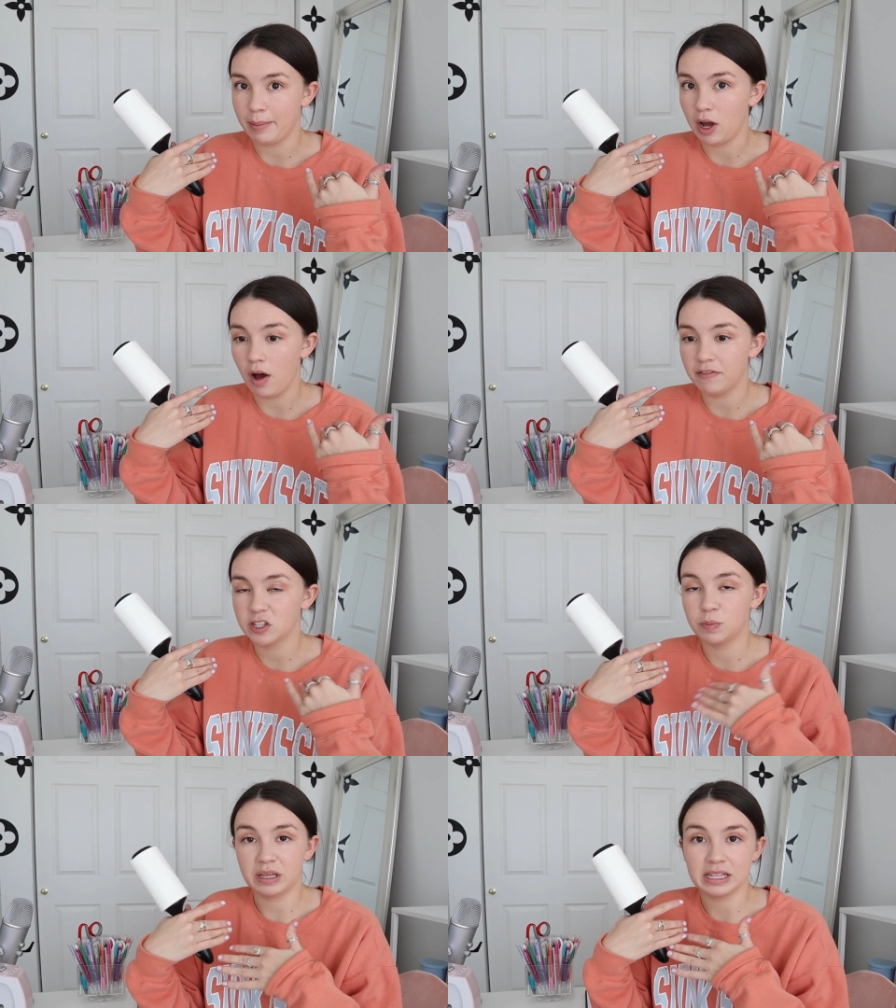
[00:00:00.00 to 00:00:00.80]
of my
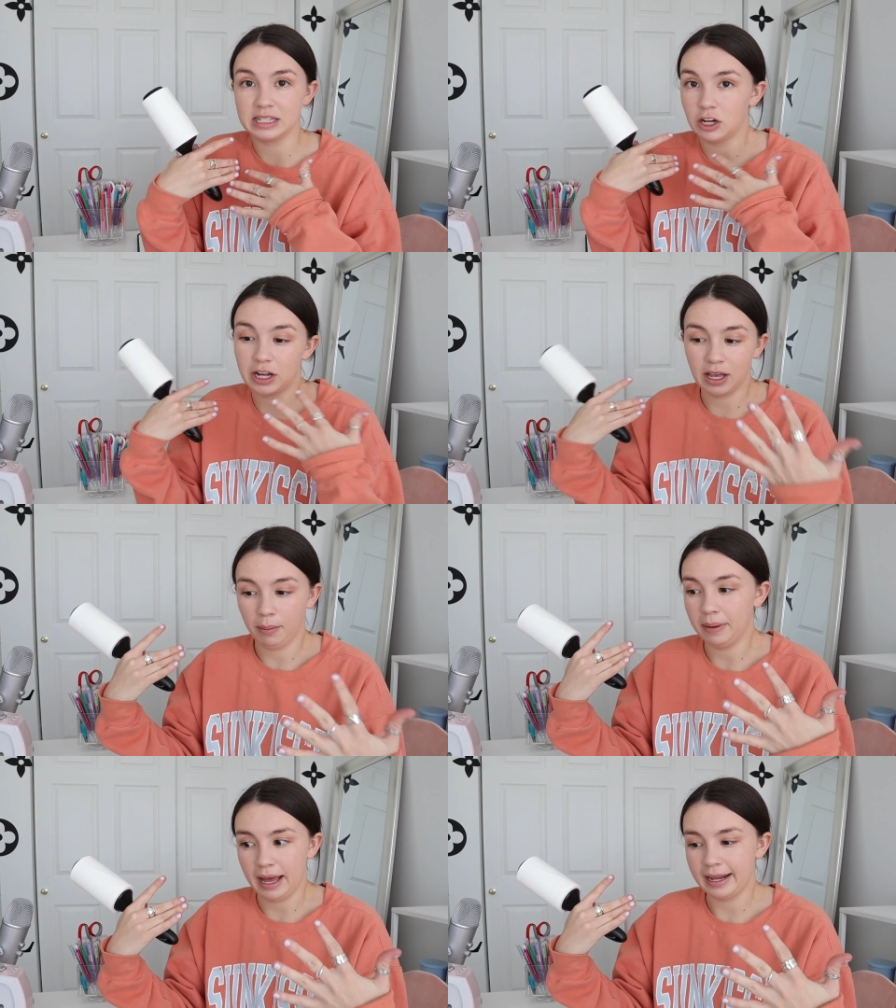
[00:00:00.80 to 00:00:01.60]
office because there
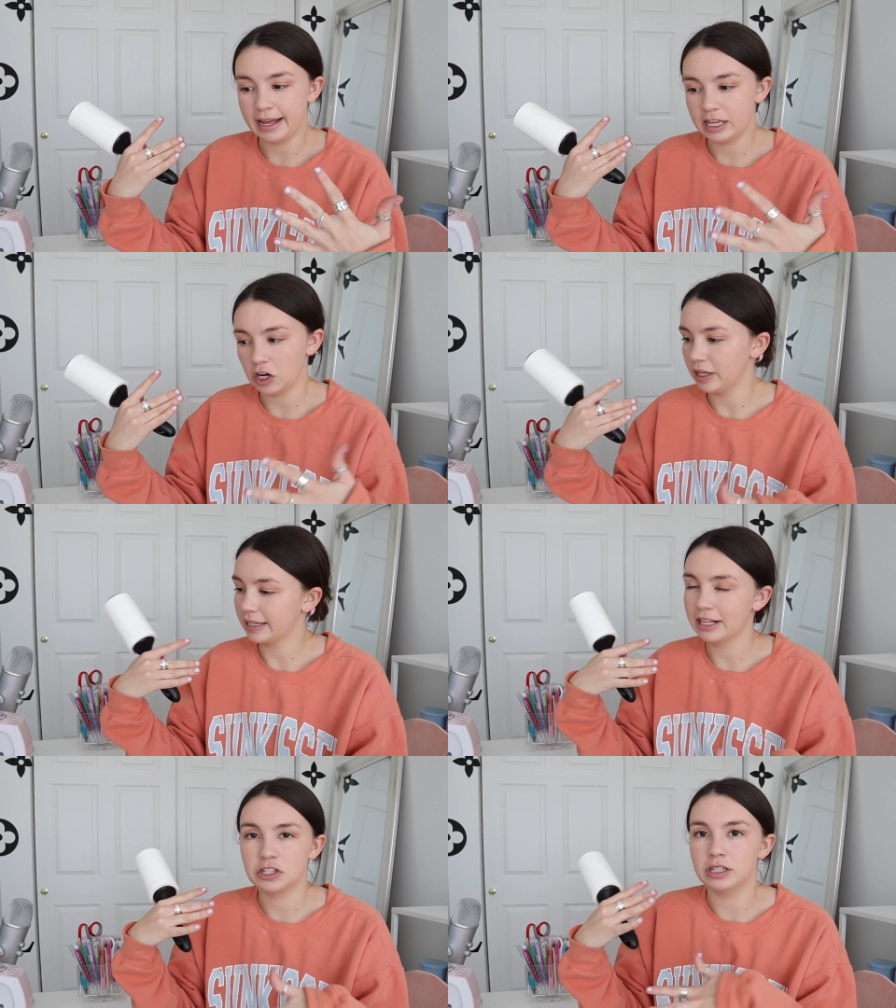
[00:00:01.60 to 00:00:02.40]
can't be any in here.
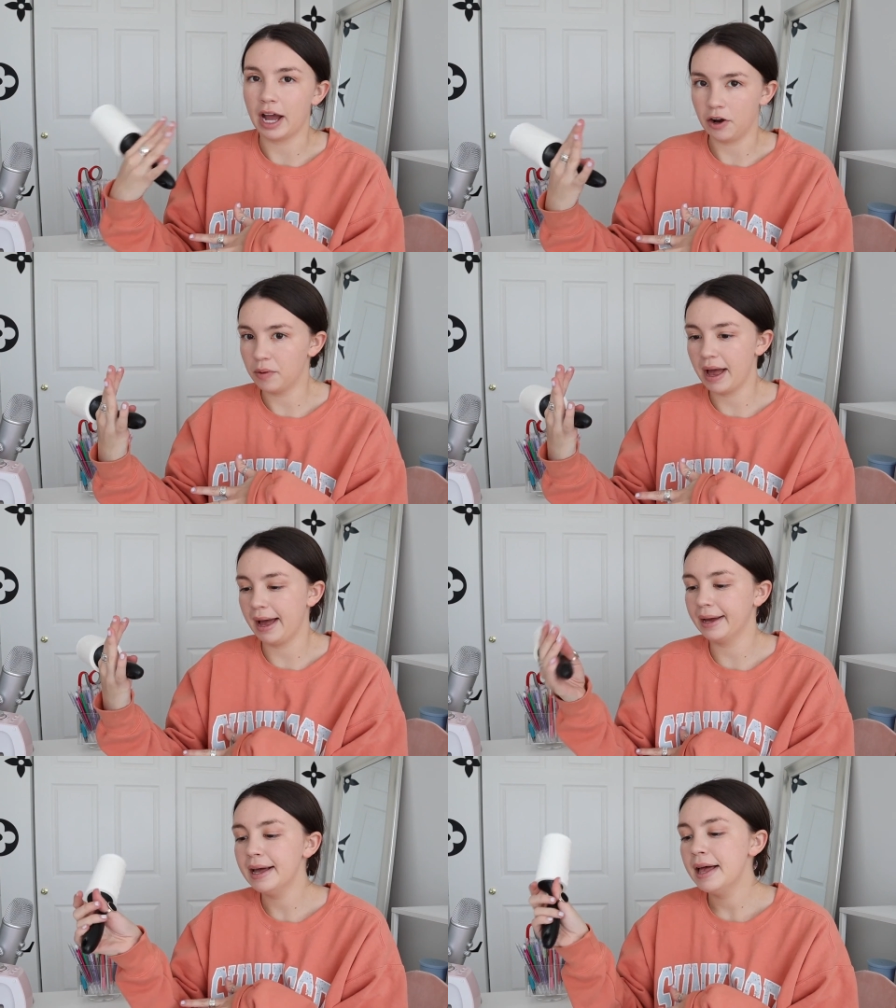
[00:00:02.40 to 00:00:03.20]
Like that's not
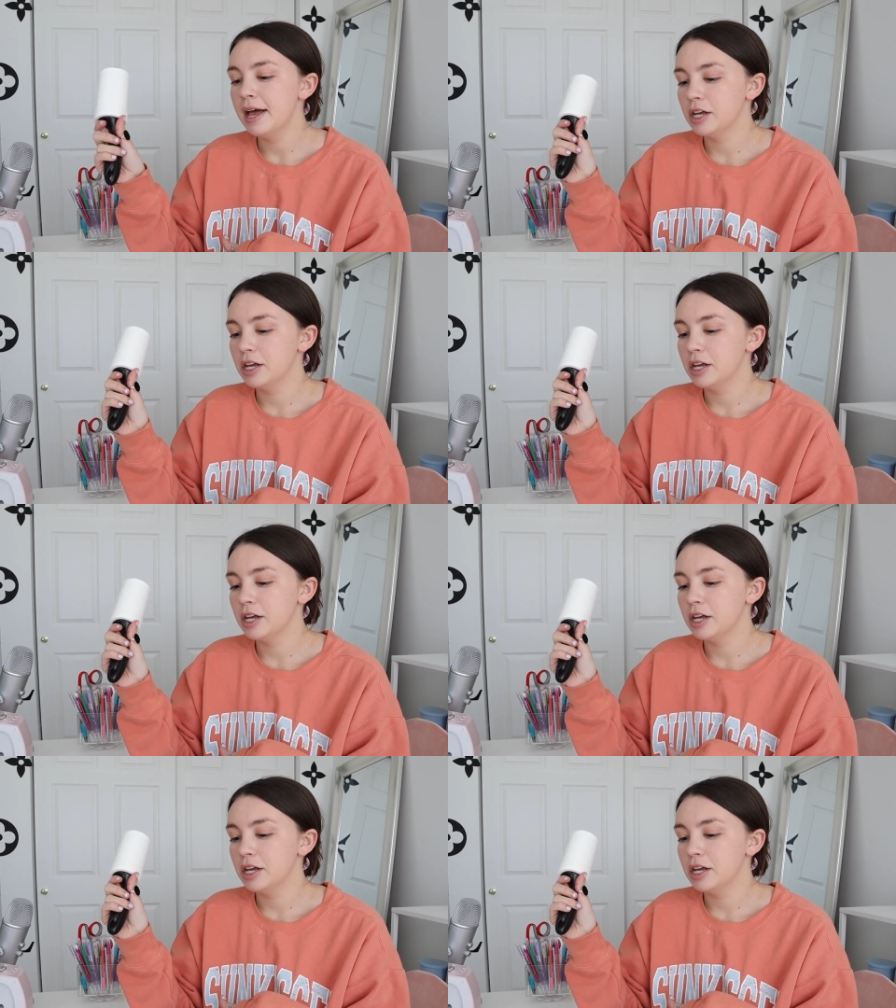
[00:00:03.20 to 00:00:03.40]
okay.